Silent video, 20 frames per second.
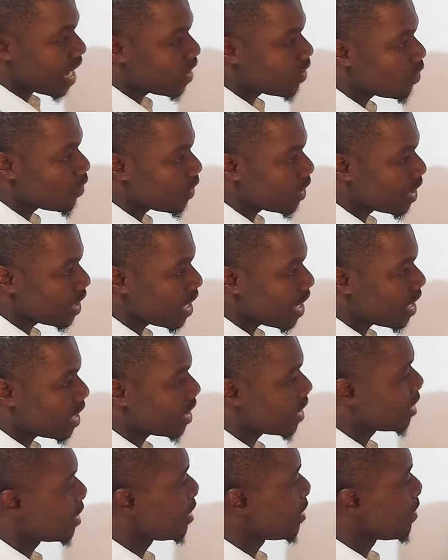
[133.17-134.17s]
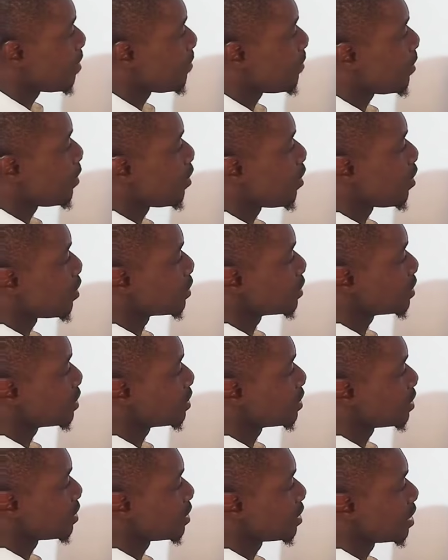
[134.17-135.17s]
angle here,
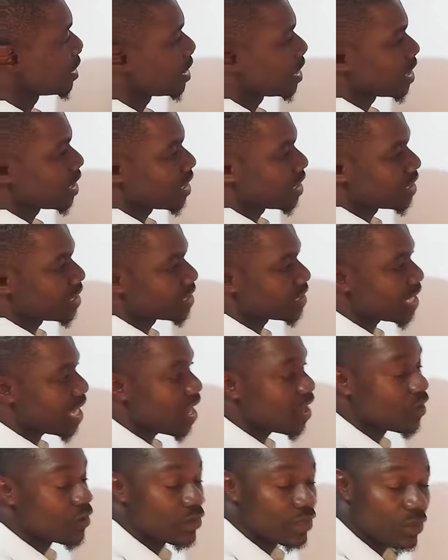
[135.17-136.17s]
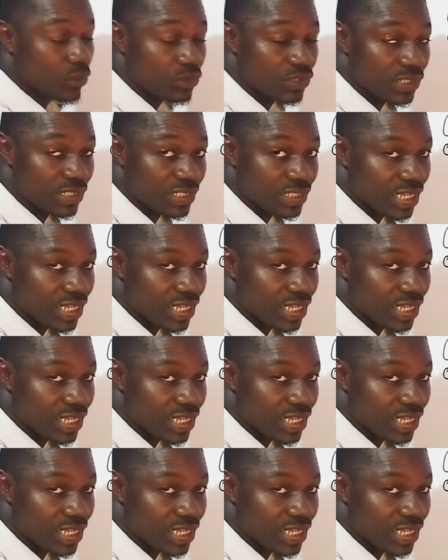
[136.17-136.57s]
plus this angle here, which is